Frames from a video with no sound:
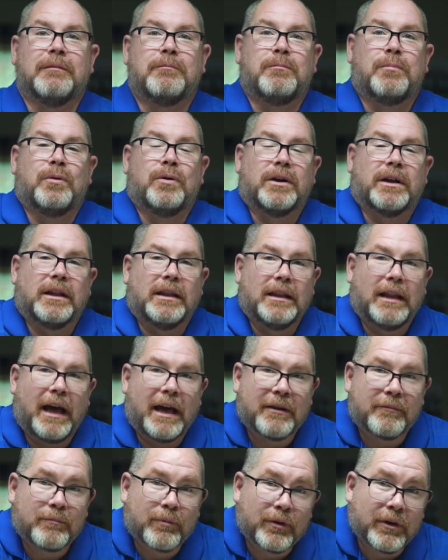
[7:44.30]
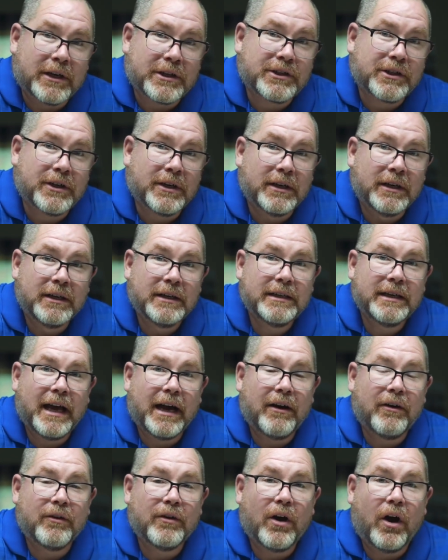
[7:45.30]
put a lot of pressure
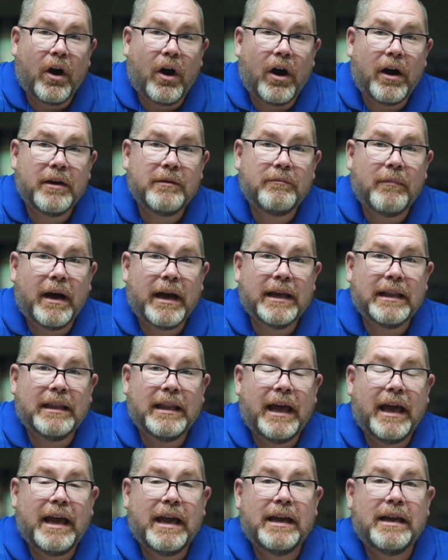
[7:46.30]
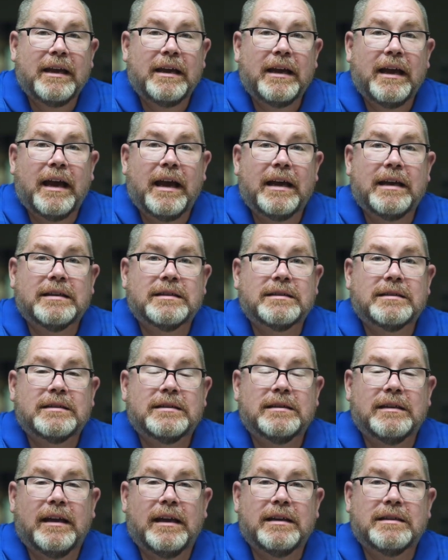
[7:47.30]
down on my leg
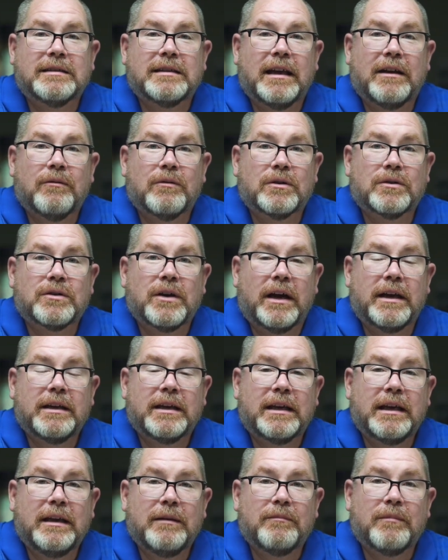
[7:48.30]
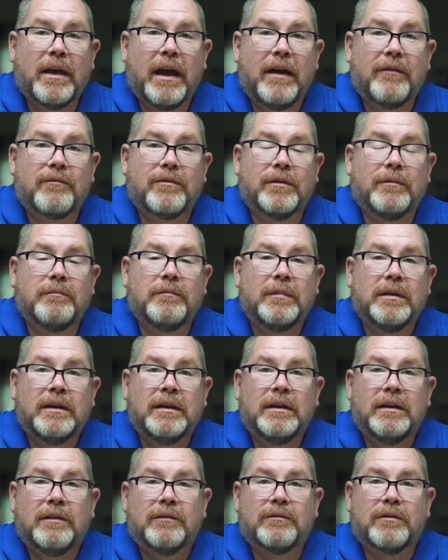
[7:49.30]
as they were trying to keep that from
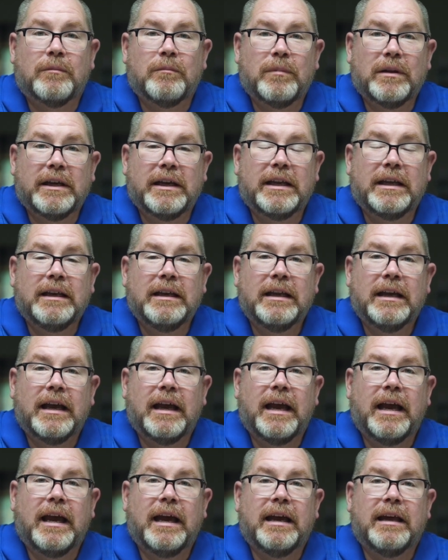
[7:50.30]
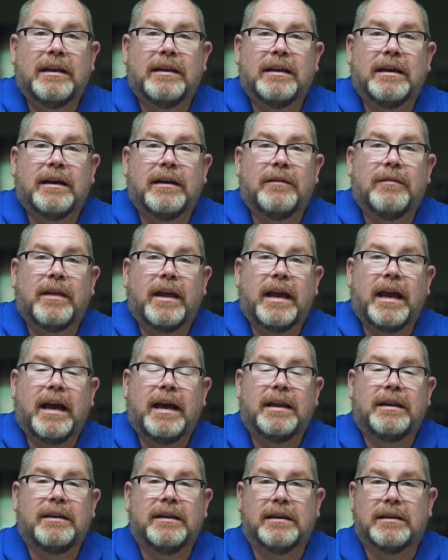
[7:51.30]
bleeding, and they
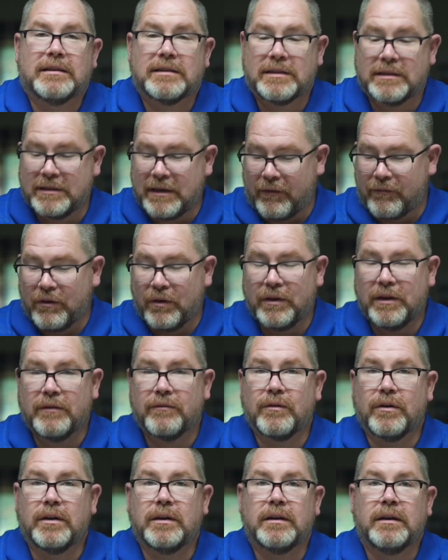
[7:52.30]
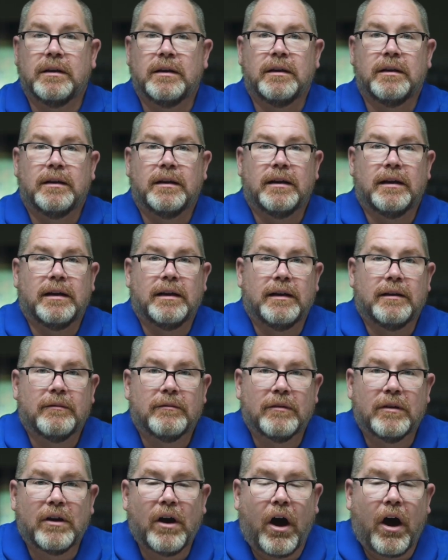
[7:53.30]
had several different
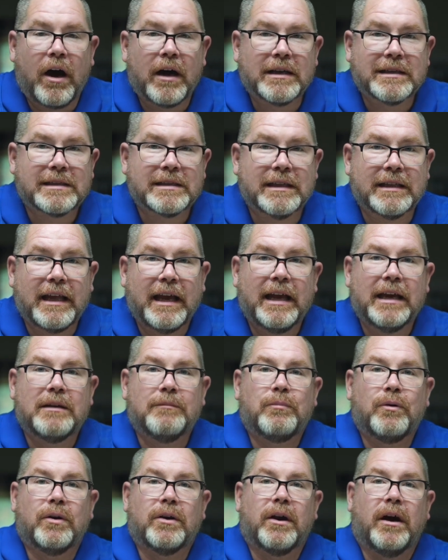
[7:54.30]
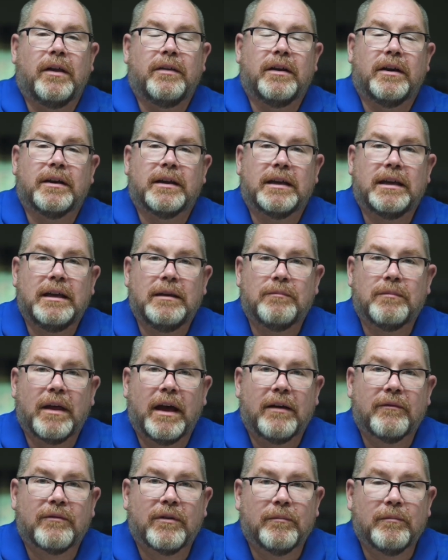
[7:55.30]
gauze that they had to put on there to keep
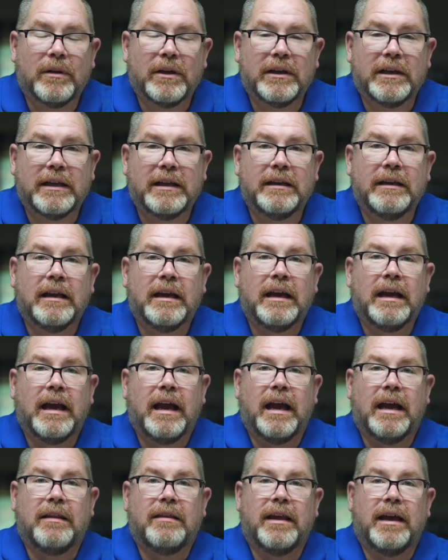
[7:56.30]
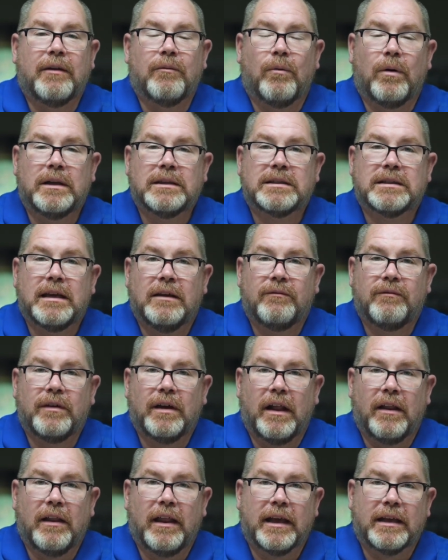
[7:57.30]
that from bleeding. And then once they
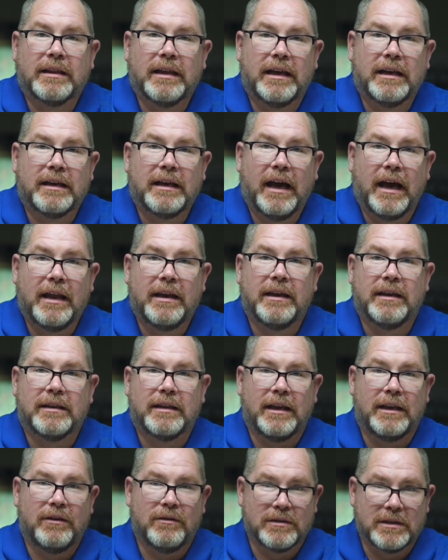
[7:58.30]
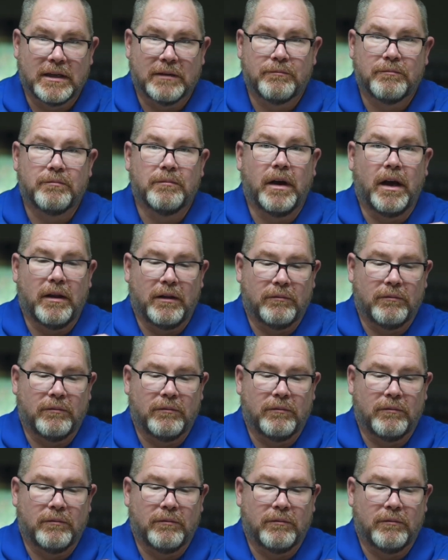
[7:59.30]
felt like they had gotten it, they used a